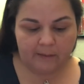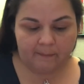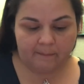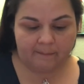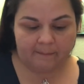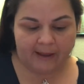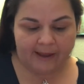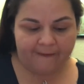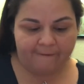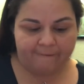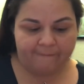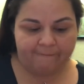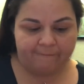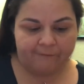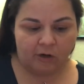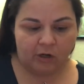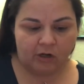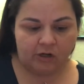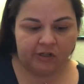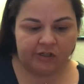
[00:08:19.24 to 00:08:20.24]
my
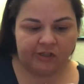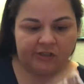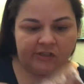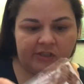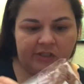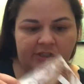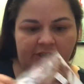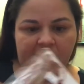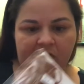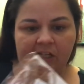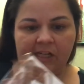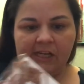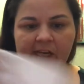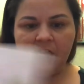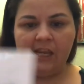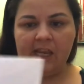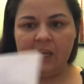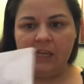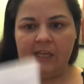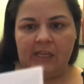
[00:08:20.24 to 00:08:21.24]

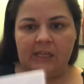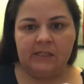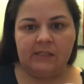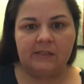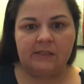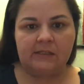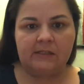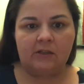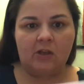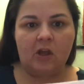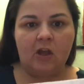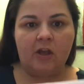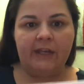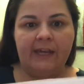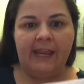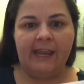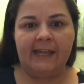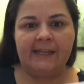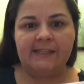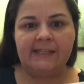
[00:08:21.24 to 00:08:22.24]
first is
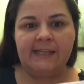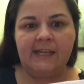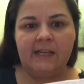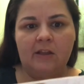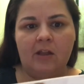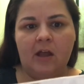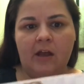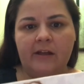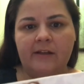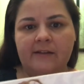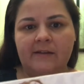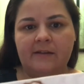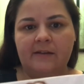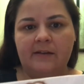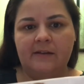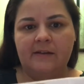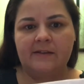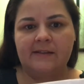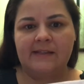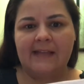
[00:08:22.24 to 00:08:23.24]
called Antique
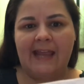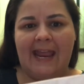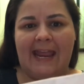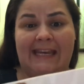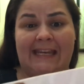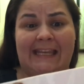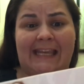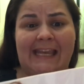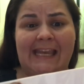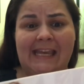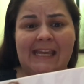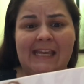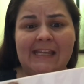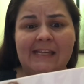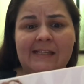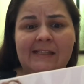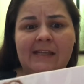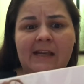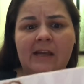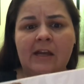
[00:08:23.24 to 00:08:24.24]
Locks and
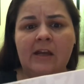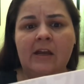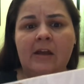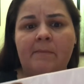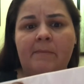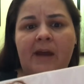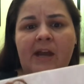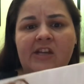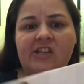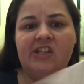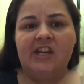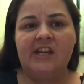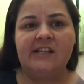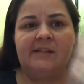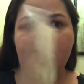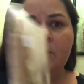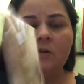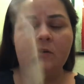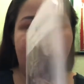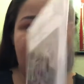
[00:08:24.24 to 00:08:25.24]
Keys by
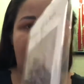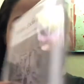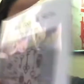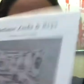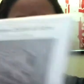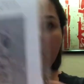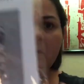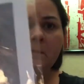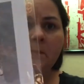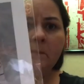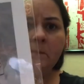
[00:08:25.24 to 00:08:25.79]
Shakespeare's Peddler.